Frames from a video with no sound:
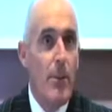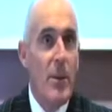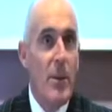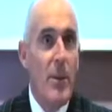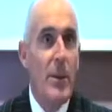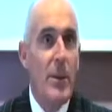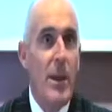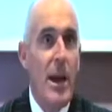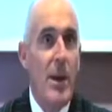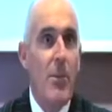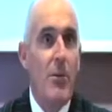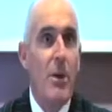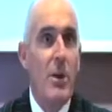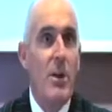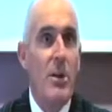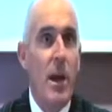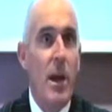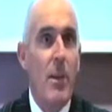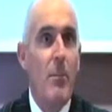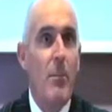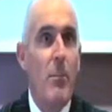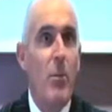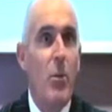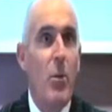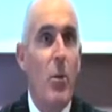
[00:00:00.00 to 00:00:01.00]
In our
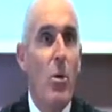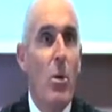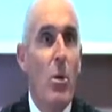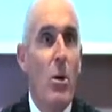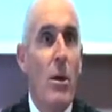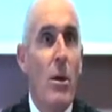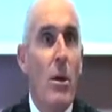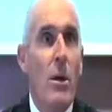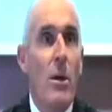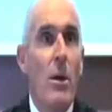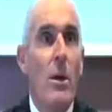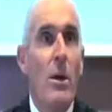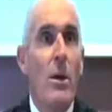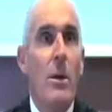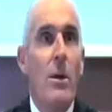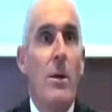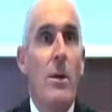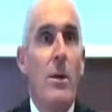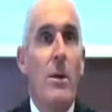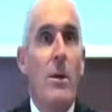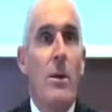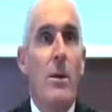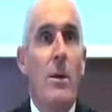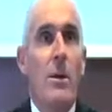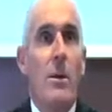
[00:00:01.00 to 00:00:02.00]
example,
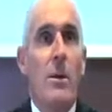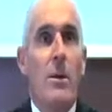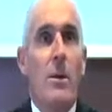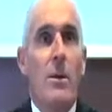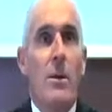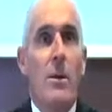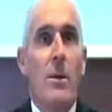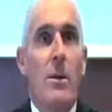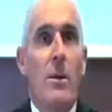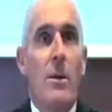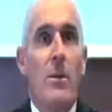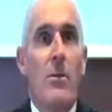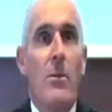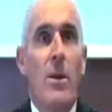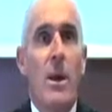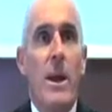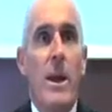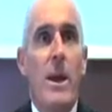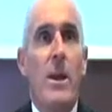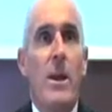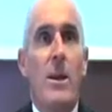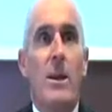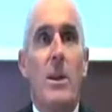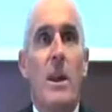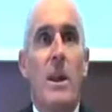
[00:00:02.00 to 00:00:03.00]

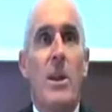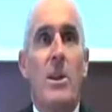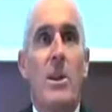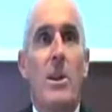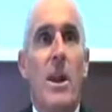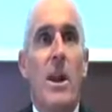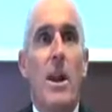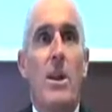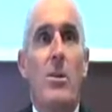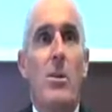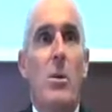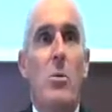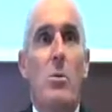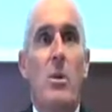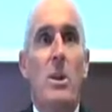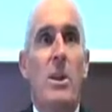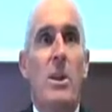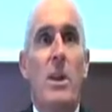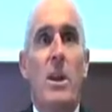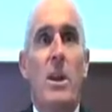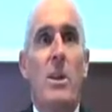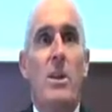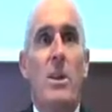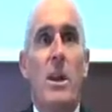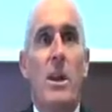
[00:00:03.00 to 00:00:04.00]
let's say there were
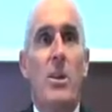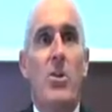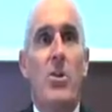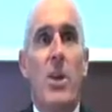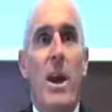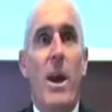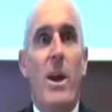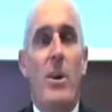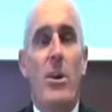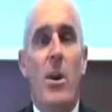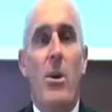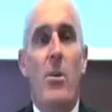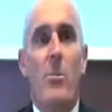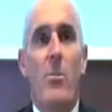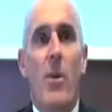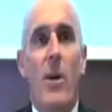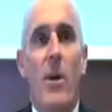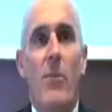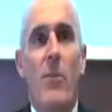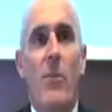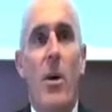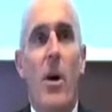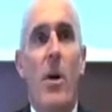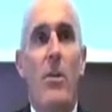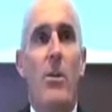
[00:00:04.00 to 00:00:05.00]
60 shares owned by
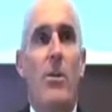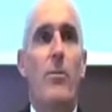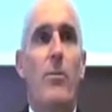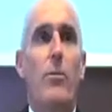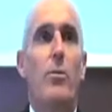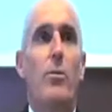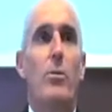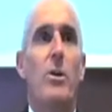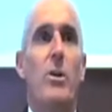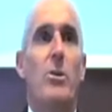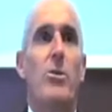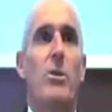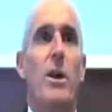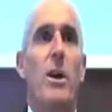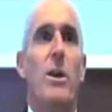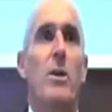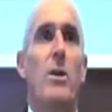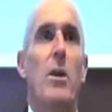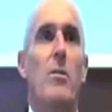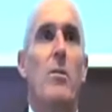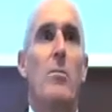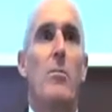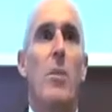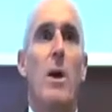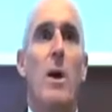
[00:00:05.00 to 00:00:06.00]
father, 40 shares
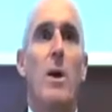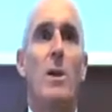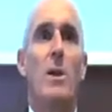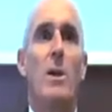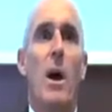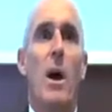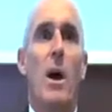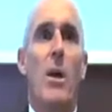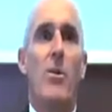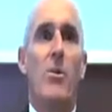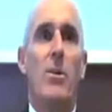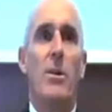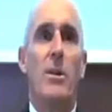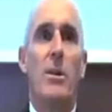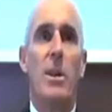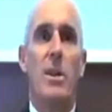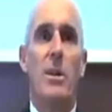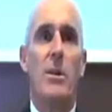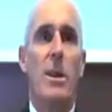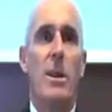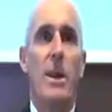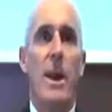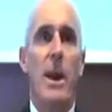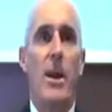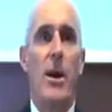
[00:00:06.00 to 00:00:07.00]
owned by son. The
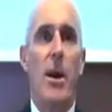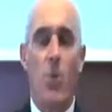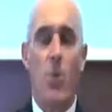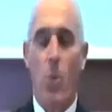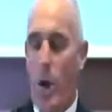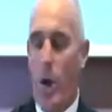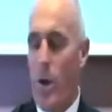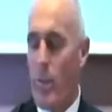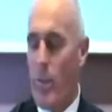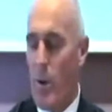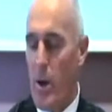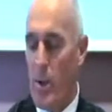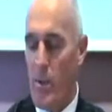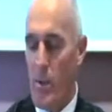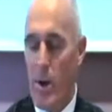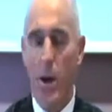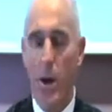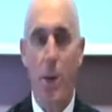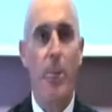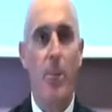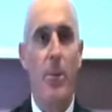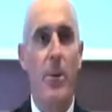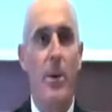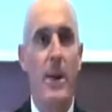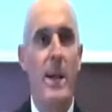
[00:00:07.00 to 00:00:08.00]
60 get acquired by the
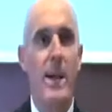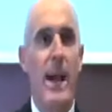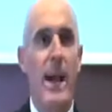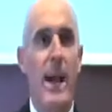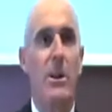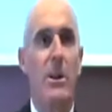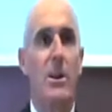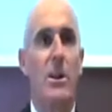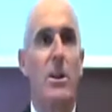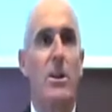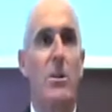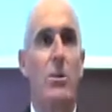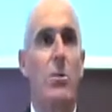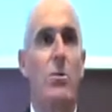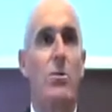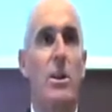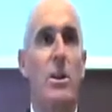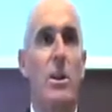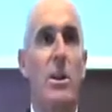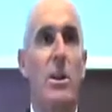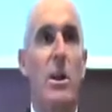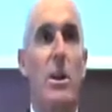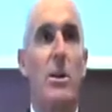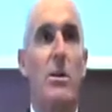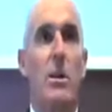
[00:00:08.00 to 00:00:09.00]
company, cancelled. The
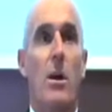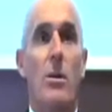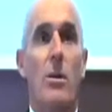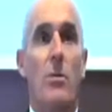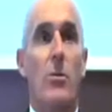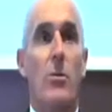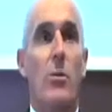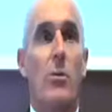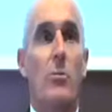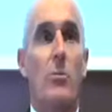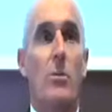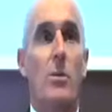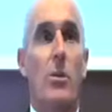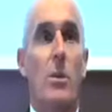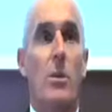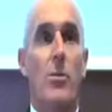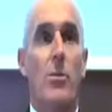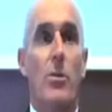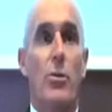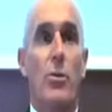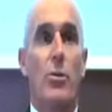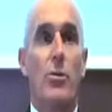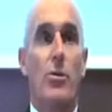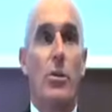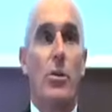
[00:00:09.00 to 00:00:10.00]
son goes forward with his
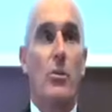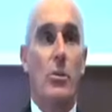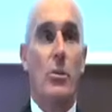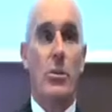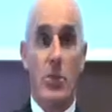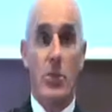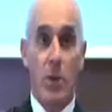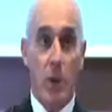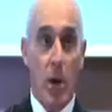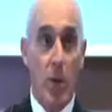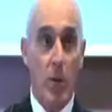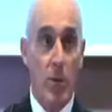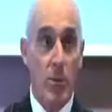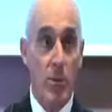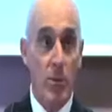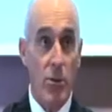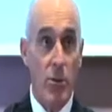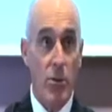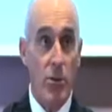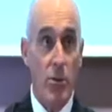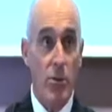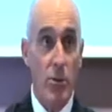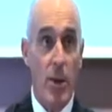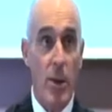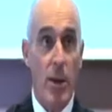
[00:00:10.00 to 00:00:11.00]
40, which is the whole of the
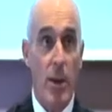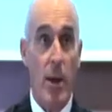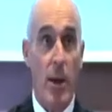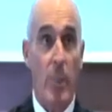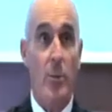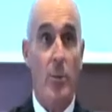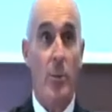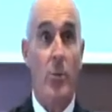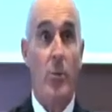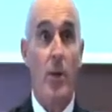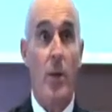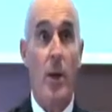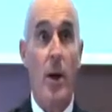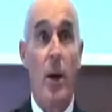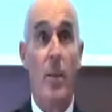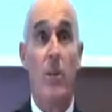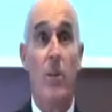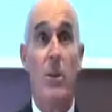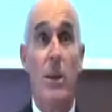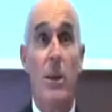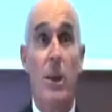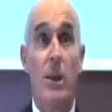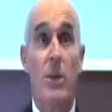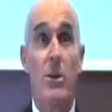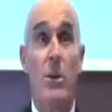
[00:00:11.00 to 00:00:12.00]
issued share capital. The
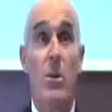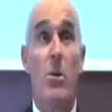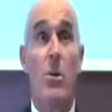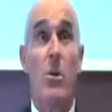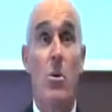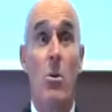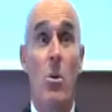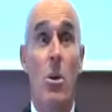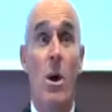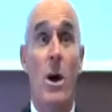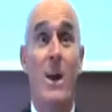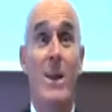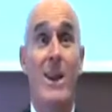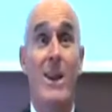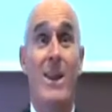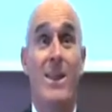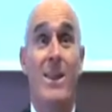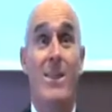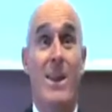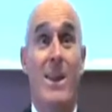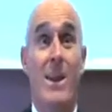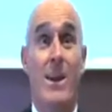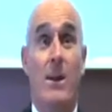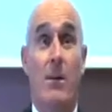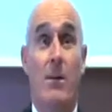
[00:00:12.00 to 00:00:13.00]
company has not acquired
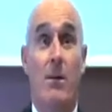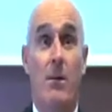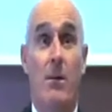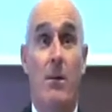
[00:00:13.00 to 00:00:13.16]
anything.